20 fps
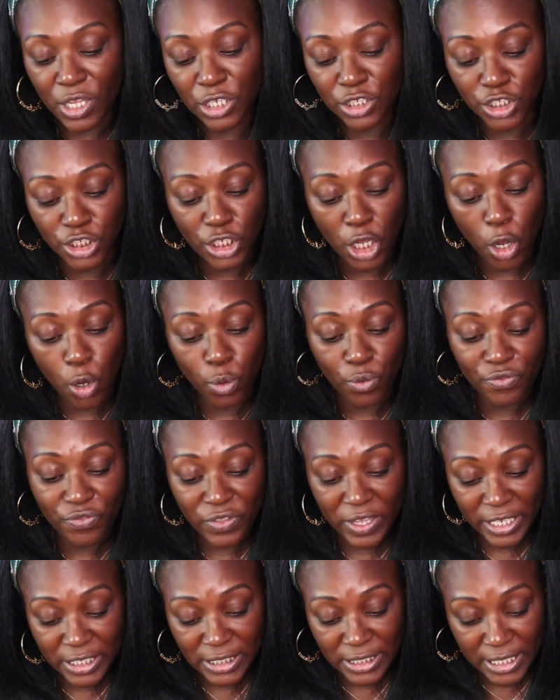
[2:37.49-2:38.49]
So
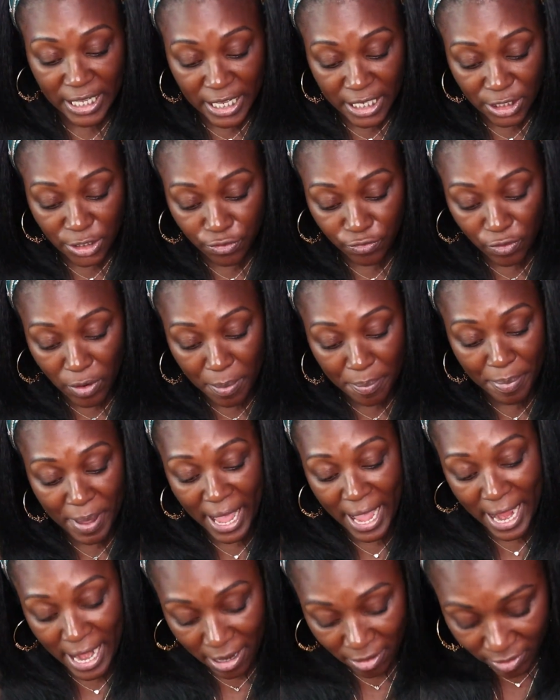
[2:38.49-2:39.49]
this is from
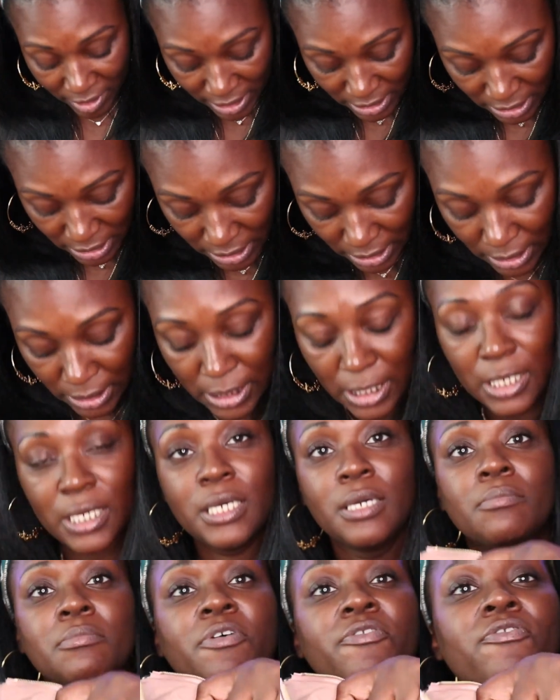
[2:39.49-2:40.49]
Paris.
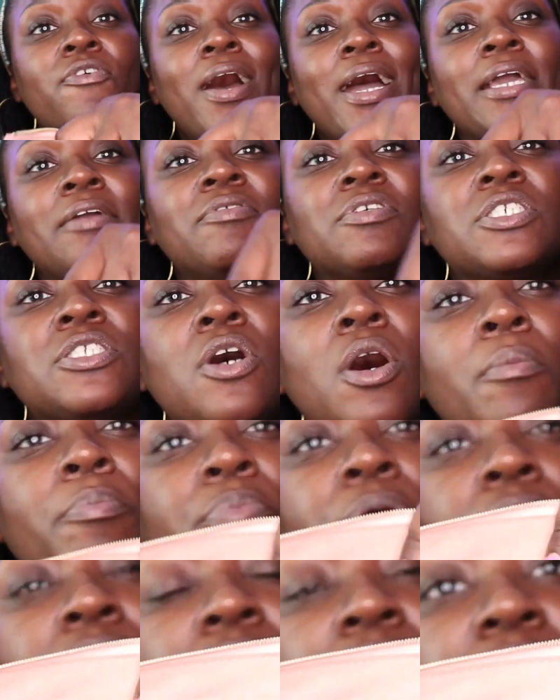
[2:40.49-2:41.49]
Before I even
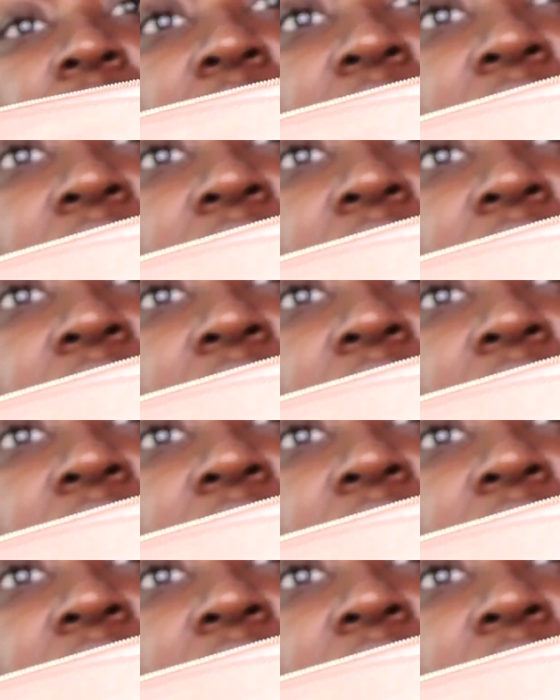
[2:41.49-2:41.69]
start pulling the